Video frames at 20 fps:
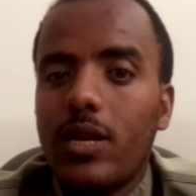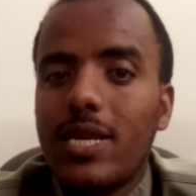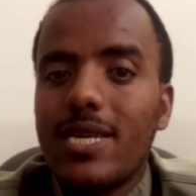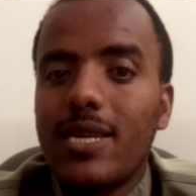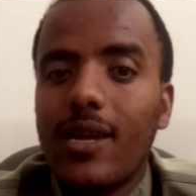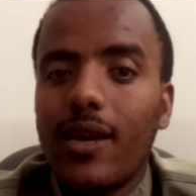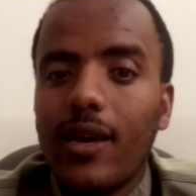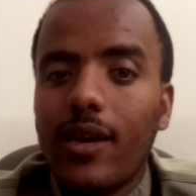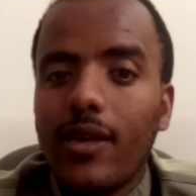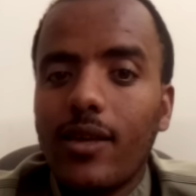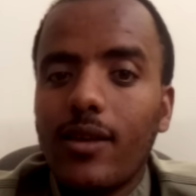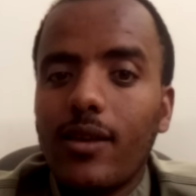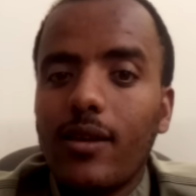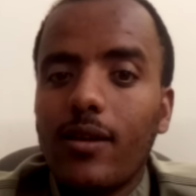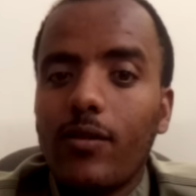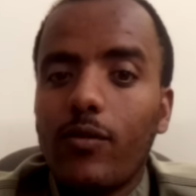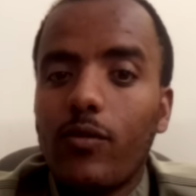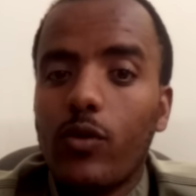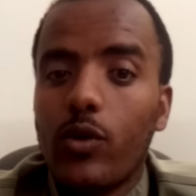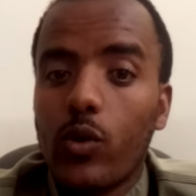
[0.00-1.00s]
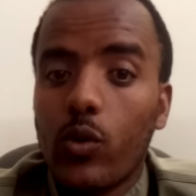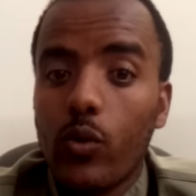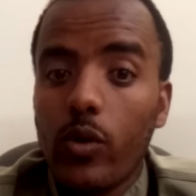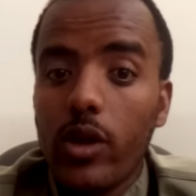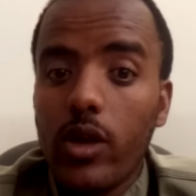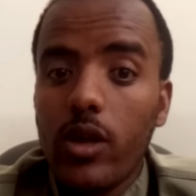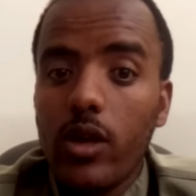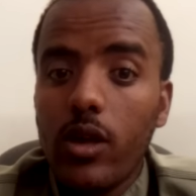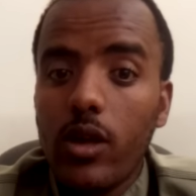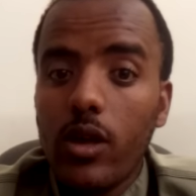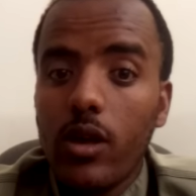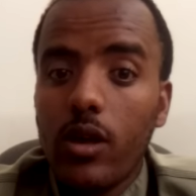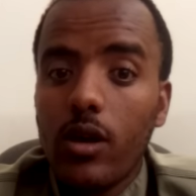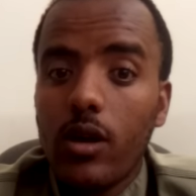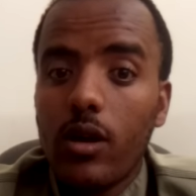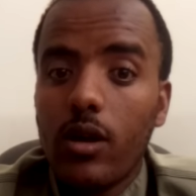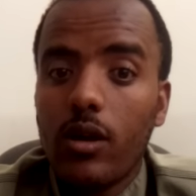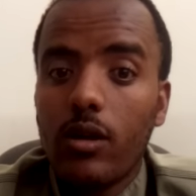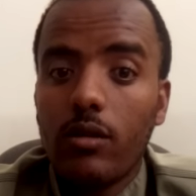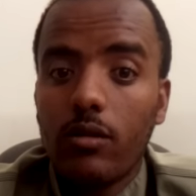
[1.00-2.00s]
nen for we,
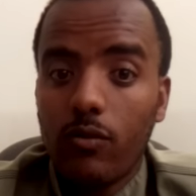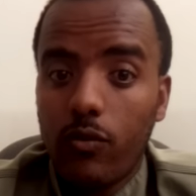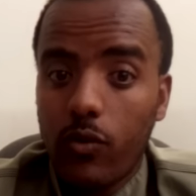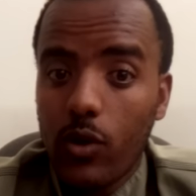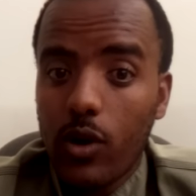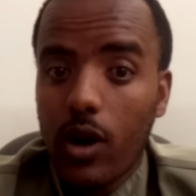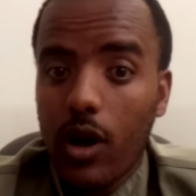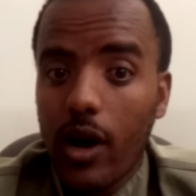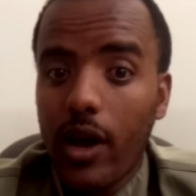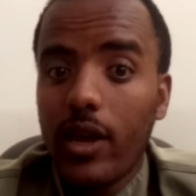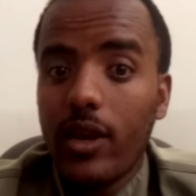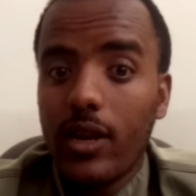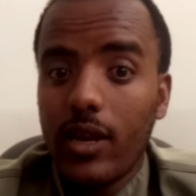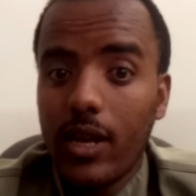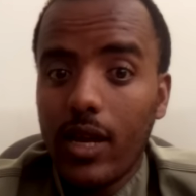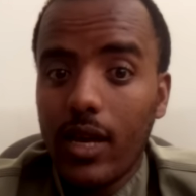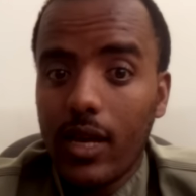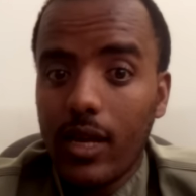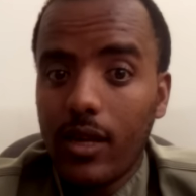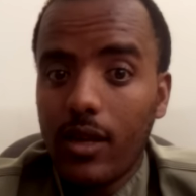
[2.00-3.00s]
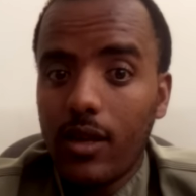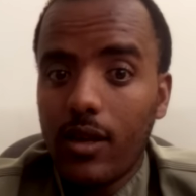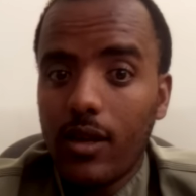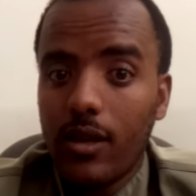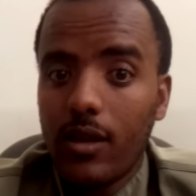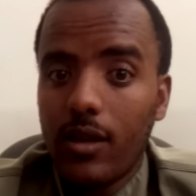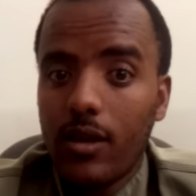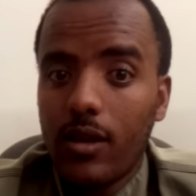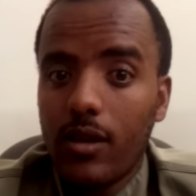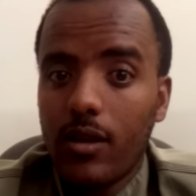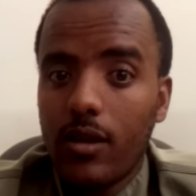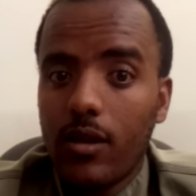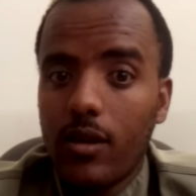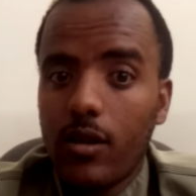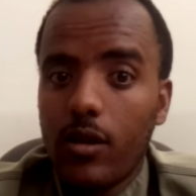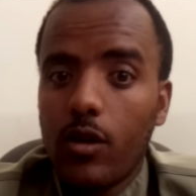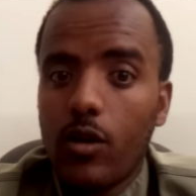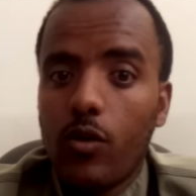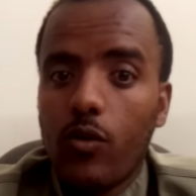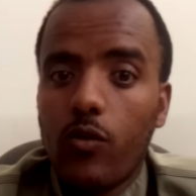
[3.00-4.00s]
for I nen,
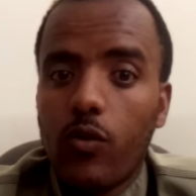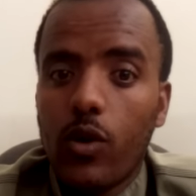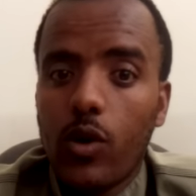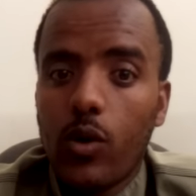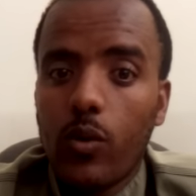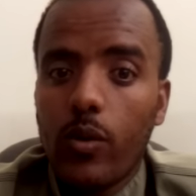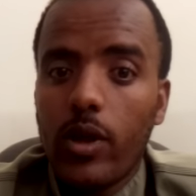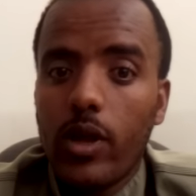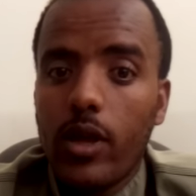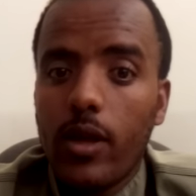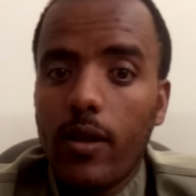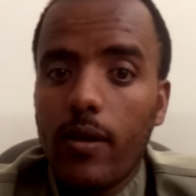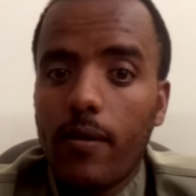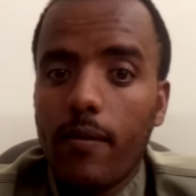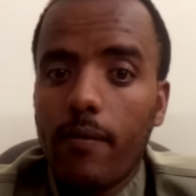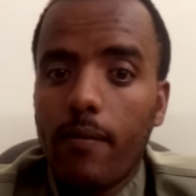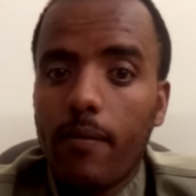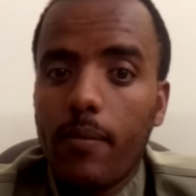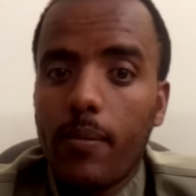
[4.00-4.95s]
for we,